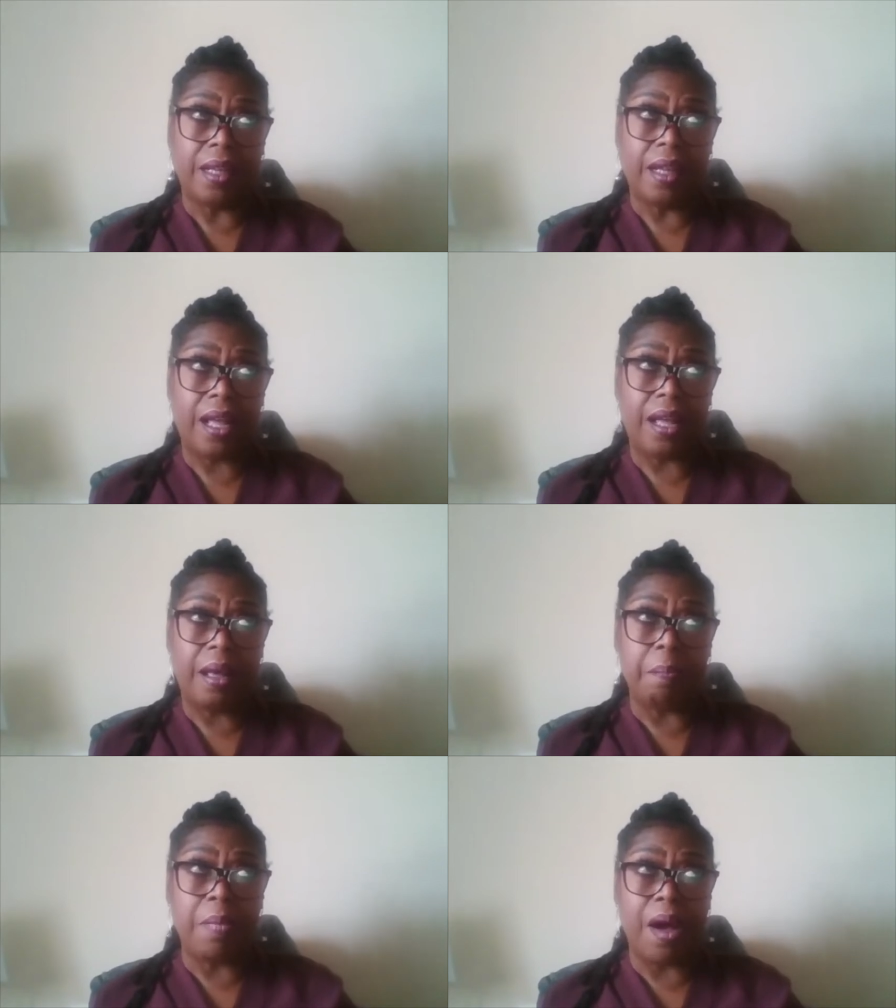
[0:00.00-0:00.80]
uh,
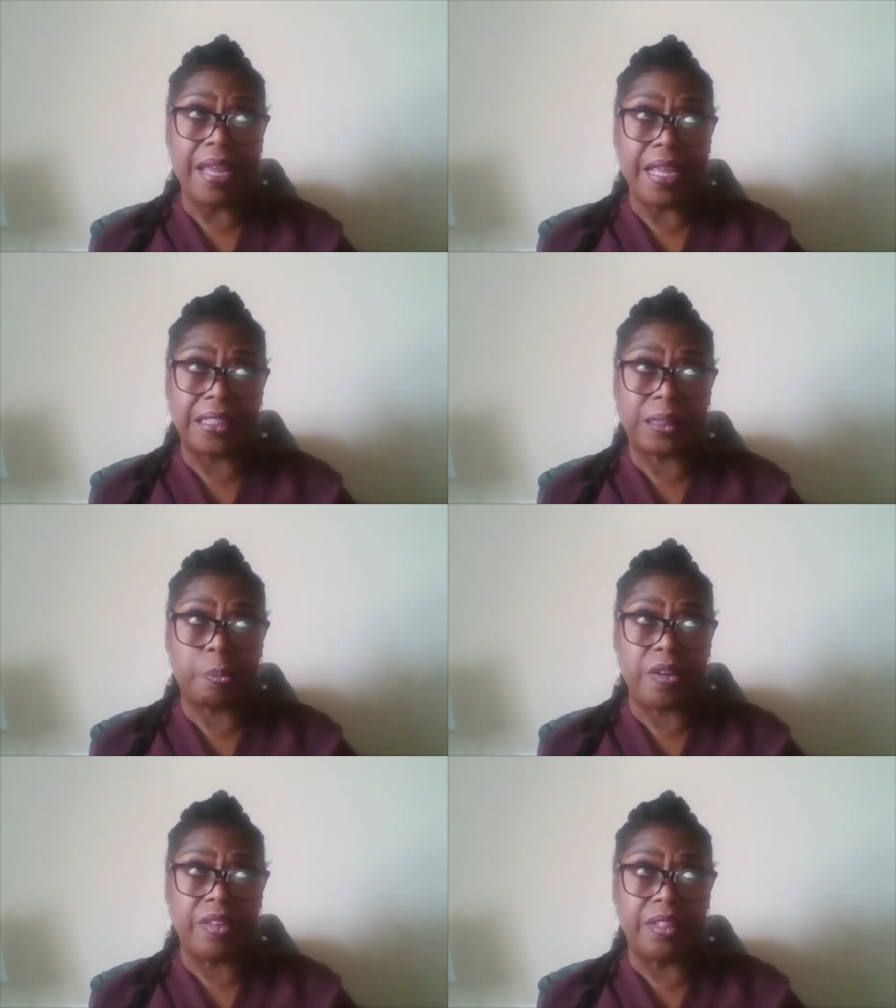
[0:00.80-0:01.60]
my
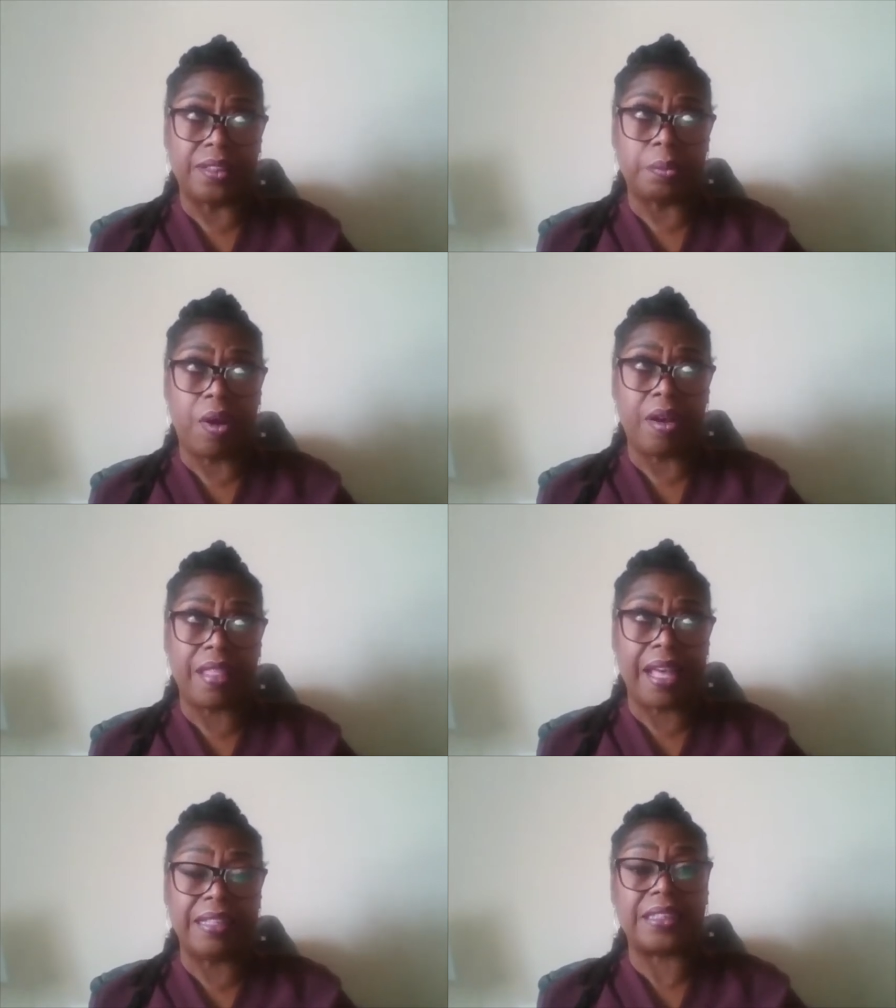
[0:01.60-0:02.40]
experience why
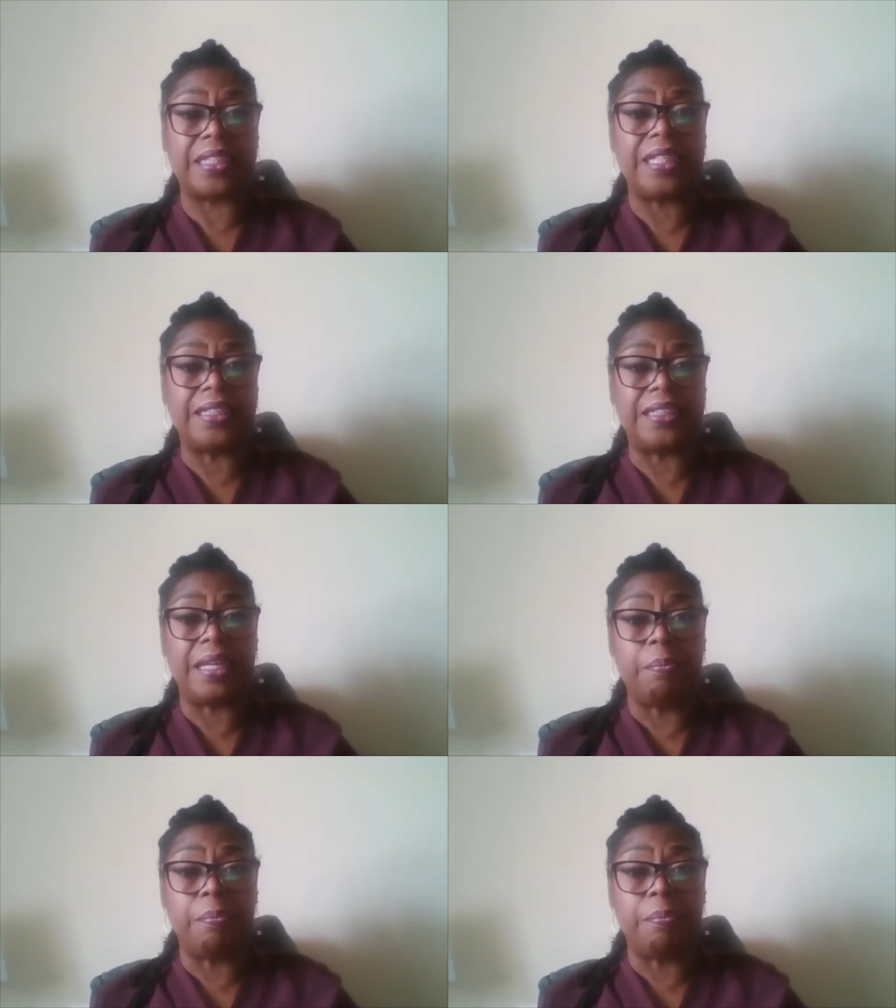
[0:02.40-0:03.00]
that is in,